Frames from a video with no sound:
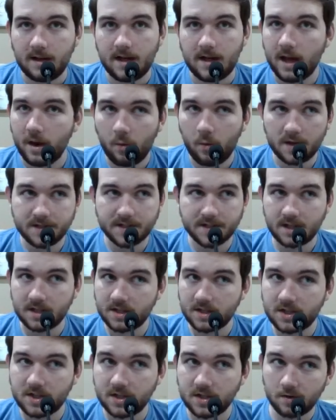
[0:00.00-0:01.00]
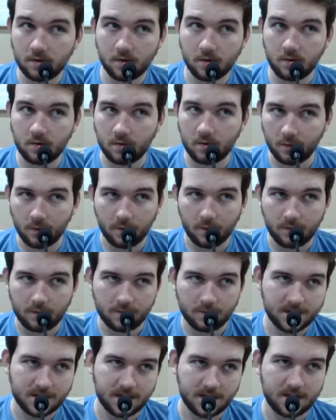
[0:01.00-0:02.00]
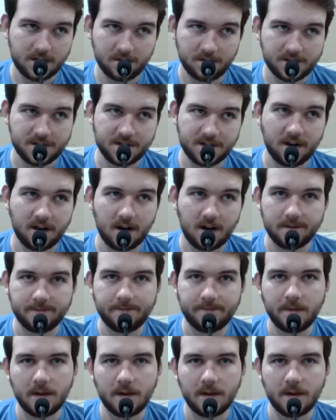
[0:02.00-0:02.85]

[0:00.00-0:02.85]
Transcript: it wasn't too ridiculously hard.